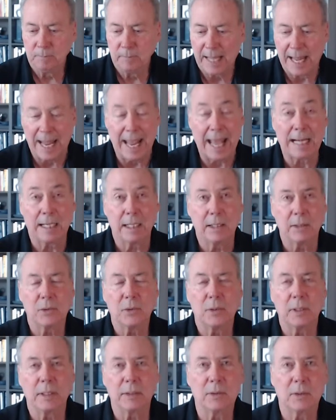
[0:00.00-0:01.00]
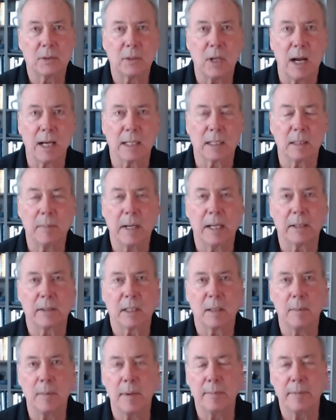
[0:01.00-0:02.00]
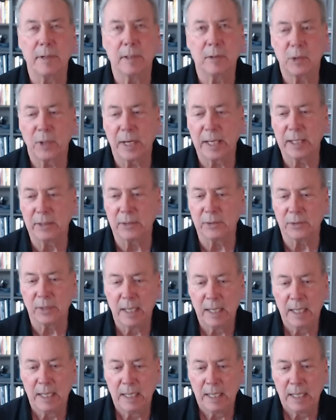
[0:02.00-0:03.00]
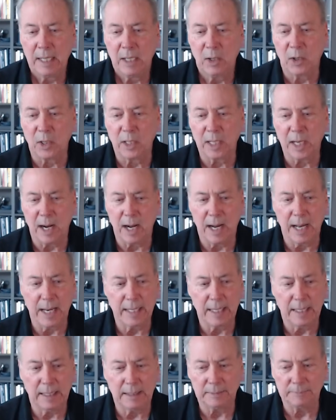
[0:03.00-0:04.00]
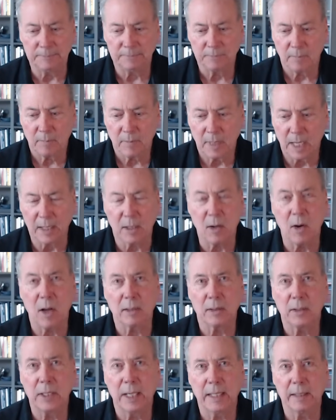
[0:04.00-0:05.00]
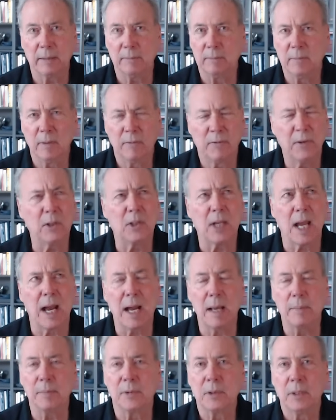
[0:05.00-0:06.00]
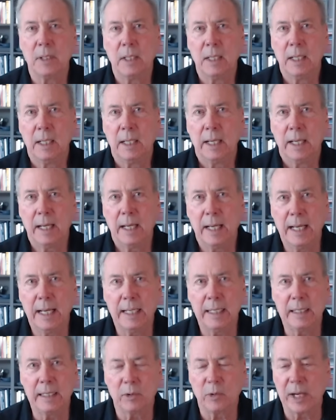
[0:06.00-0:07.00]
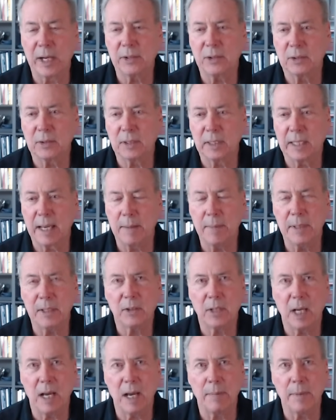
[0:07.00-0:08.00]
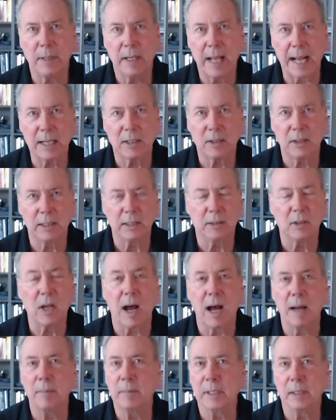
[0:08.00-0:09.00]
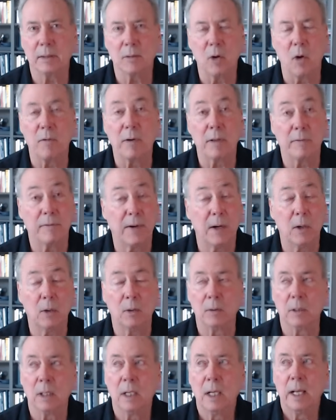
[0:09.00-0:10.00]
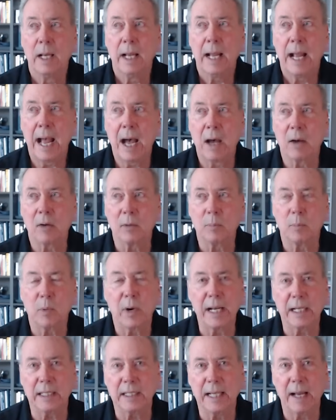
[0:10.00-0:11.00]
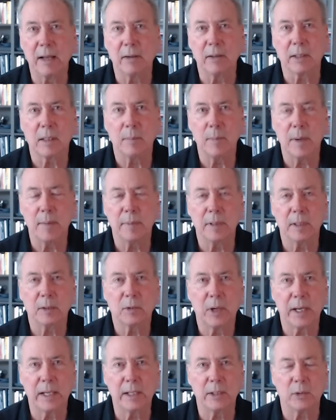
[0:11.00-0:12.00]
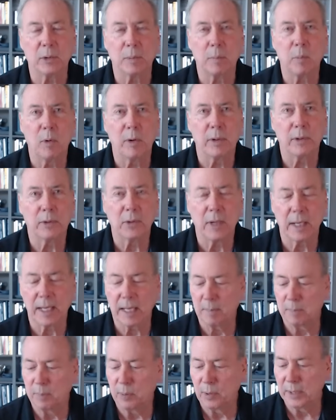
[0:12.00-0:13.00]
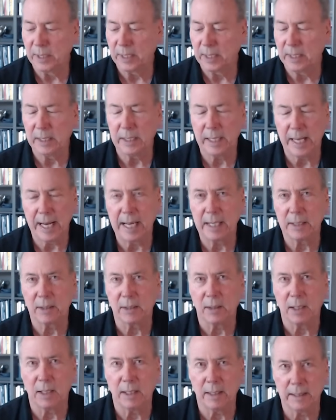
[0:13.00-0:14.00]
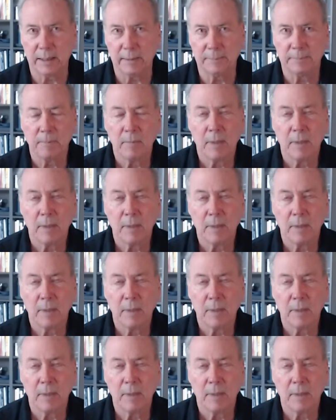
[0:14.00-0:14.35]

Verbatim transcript: analyst that's talked about the commitment of traders. Early on, um, I called Ted a few times, and he graciously gave me his time and actually taught me over the phone how to break down the commitment of traders report. So I got a pretty good handle on it.